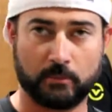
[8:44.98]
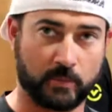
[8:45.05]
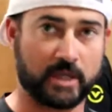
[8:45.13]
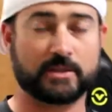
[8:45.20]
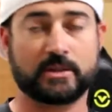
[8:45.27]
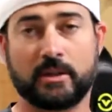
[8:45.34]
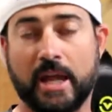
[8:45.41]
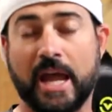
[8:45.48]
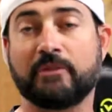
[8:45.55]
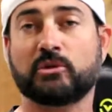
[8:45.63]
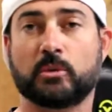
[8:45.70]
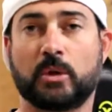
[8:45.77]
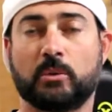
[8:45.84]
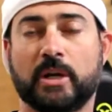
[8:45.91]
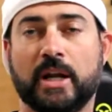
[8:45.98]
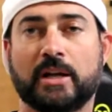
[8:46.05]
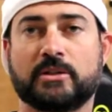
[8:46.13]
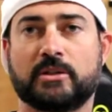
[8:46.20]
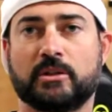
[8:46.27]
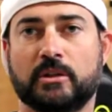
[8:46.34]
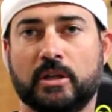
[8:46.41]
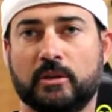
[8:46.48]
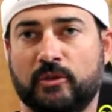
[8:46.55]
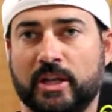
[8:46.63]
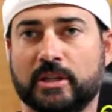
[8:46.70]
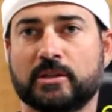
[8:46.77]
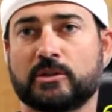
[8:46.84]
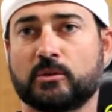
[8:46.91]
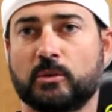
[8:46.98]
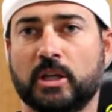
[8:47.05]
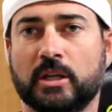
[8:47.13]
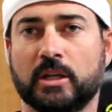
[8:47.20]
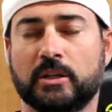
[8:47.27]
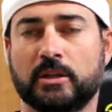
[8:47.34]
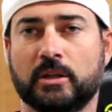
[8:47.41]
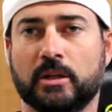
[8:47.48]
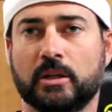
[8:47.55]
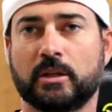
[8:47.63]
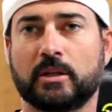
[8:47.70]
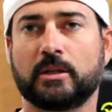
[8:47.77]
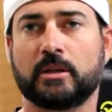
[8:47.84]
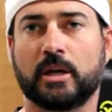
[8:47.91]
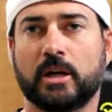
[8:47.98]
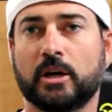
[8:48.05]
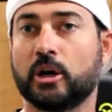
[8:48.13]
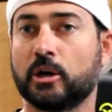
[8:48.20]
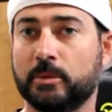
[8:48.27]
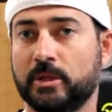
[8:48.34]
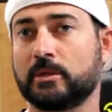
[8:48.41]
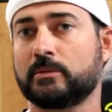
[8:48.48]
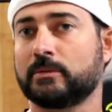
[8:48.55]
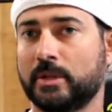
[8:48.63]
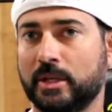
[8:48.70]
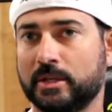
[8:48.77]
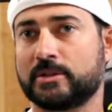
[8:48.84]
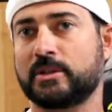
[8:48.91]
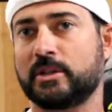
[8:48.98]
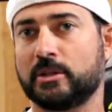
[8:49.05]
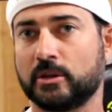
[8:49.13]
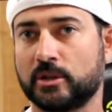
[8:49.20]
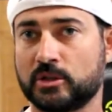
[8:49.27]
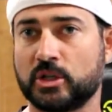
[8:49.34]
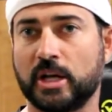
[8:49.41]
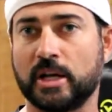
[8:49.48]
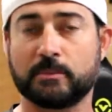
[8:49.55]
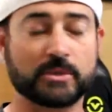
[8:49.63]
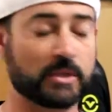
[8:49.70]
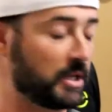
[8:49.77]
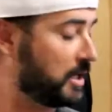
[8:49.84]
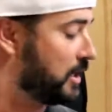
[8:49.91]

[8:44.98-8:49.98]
basically after we went out to the event this weekend at the Hobie Tennessee U.S. Champs,